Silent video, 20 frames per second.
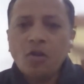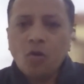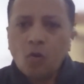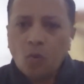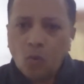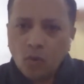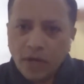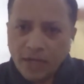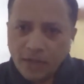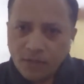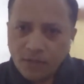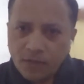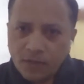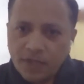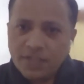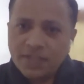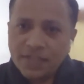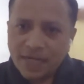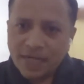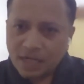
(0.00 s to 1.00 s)
Only
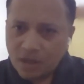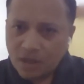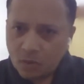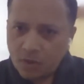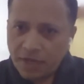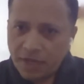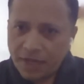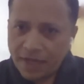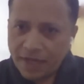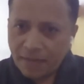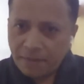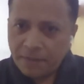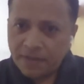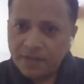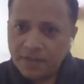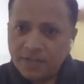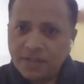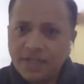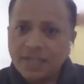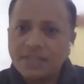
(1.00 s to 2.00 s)
once that accounting
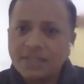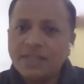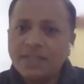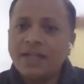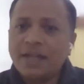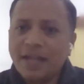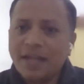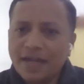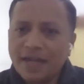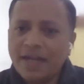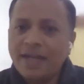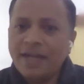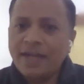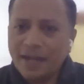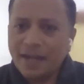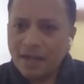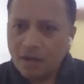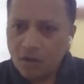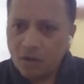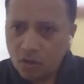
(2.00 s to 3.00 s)
happens does the credit
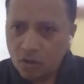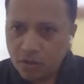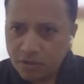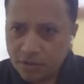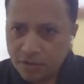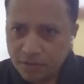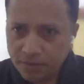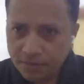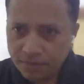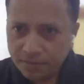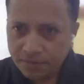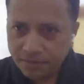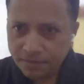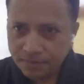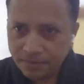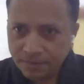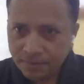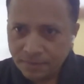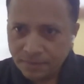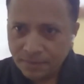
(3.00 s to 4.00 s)
get unlocked.
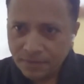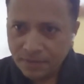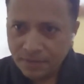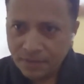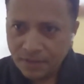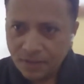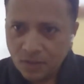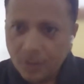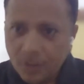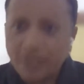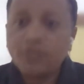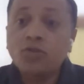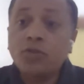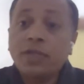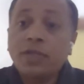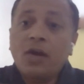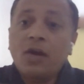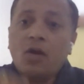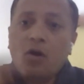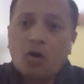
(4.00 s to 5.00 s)
Okay, so
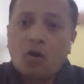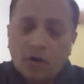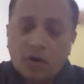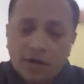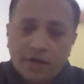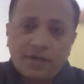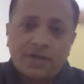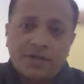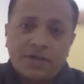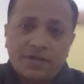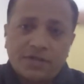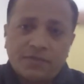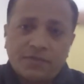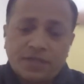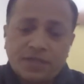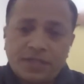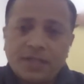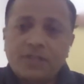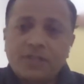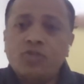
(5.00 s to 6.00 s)
the orders
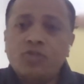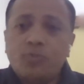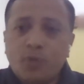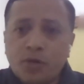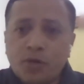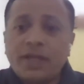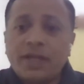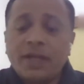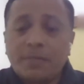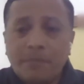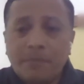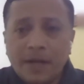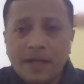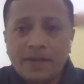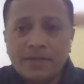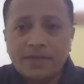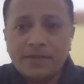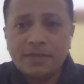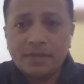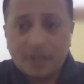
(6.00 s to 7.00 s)
which the distributor can
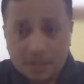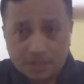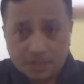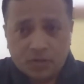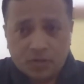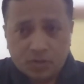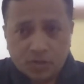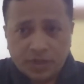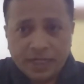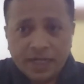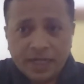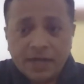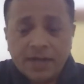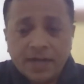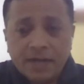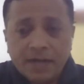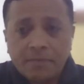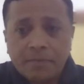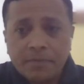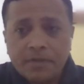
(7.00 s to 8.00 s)
place, the dealer
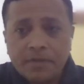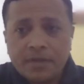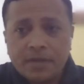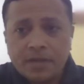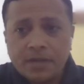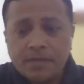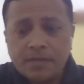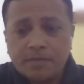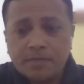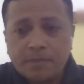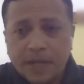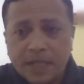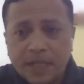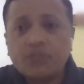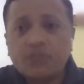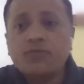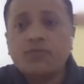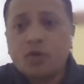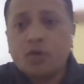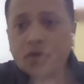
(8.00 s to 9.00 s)
can
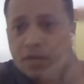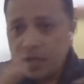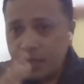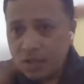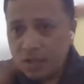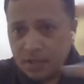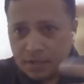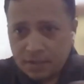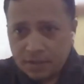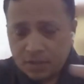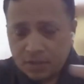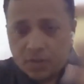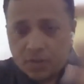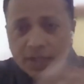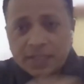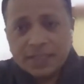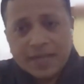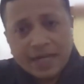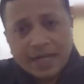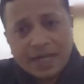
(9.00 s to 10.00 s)
place for,
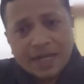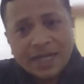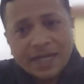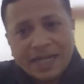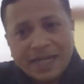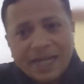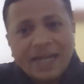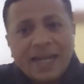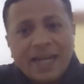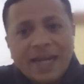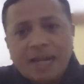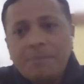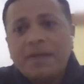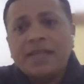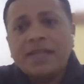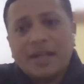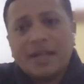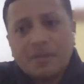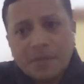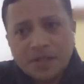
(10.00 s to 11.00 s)
is kind of delayed by
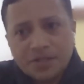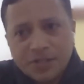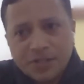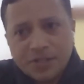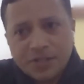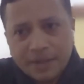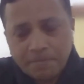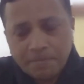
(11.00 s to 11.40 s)
that much time.